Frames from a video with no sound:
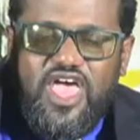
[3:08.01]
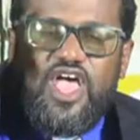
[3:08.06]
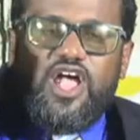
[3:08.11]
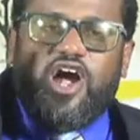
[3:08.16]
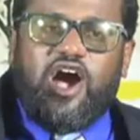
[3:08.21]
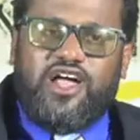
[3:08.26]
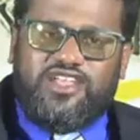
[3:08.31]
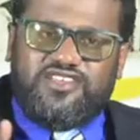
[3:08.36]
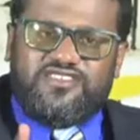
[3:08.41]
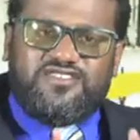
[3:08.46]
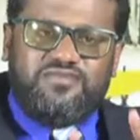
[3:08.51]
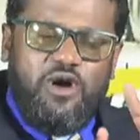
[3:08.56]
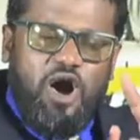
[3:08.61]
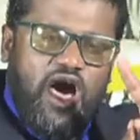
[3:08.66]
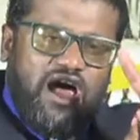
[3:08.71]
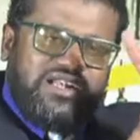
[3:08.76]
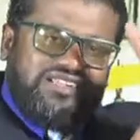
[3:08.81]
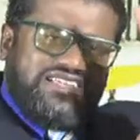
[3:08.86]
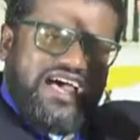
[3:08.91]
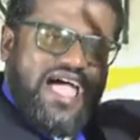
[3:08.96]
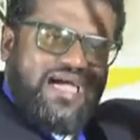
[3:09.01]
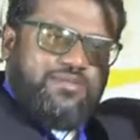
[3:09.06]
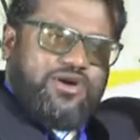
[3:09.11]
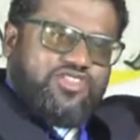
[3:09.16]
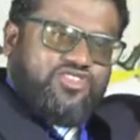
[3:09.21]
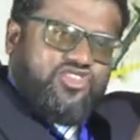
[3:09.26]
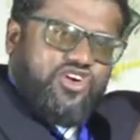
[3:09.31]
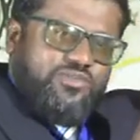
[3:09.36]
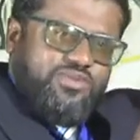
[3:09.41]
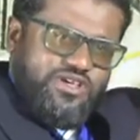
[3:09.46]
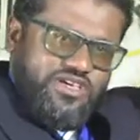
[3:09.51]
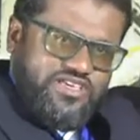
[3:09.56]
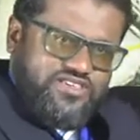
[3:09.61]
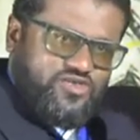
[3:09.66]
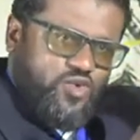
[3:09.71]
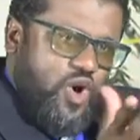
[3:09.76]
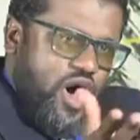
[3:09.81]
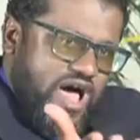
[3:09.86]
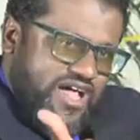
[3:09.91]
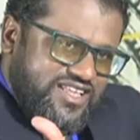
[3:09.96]
Because the small time of trouble is
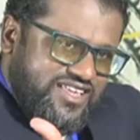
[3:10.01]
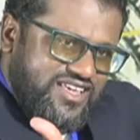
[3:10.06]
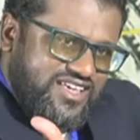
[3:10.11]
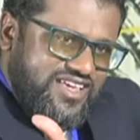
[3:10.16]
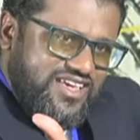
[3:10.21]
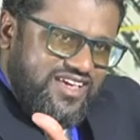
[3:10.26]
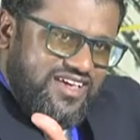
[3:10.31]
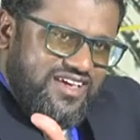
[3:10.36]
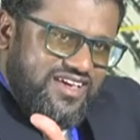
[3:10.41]
what?